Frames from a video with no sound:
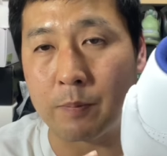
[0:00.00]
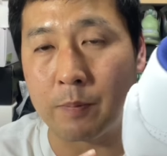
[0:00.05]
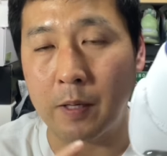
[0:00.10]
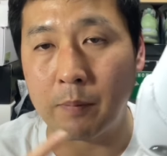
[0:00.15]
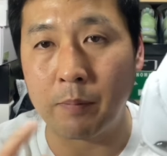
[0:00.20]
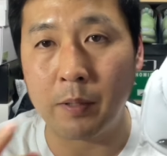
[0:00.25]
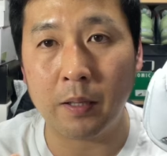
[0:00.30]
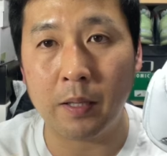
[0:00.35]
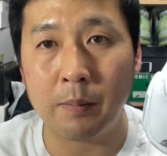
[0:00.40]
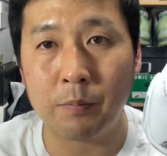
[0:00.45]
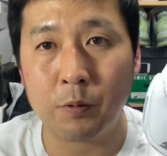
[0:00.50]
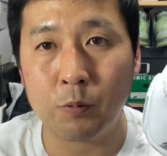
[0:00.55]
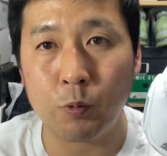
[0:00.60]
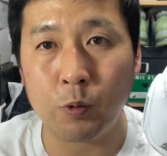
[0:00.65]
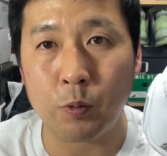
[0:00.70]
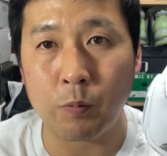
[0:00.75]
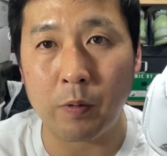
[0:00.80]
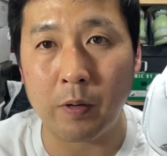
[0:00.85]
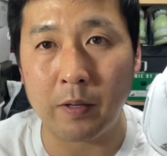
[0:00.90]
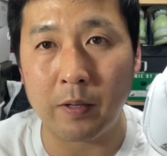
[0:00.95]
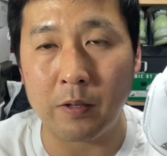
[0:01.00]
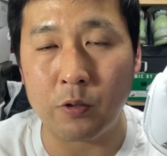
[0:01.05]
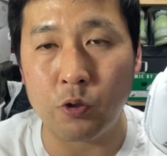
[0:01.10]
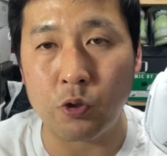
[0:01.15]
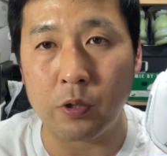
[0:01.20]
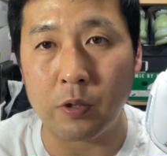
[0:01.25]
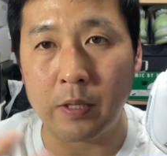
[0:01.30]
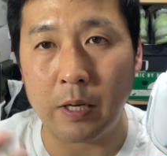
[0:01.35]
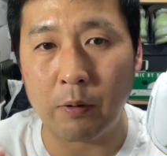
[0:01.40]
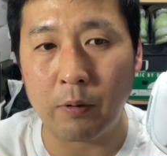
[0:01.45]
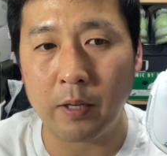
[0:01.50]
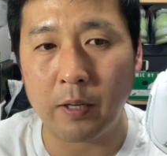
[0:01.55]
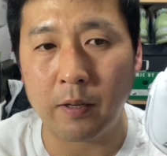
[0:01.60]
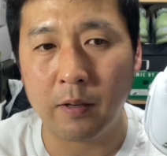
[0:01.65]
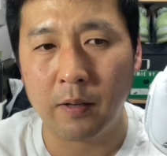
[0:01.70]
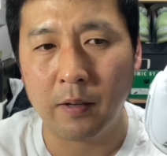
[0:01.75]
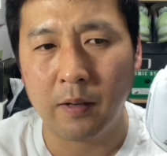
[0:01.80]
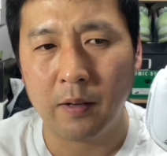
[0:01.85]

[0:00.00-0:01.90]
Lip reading: But Billups was wearing a generic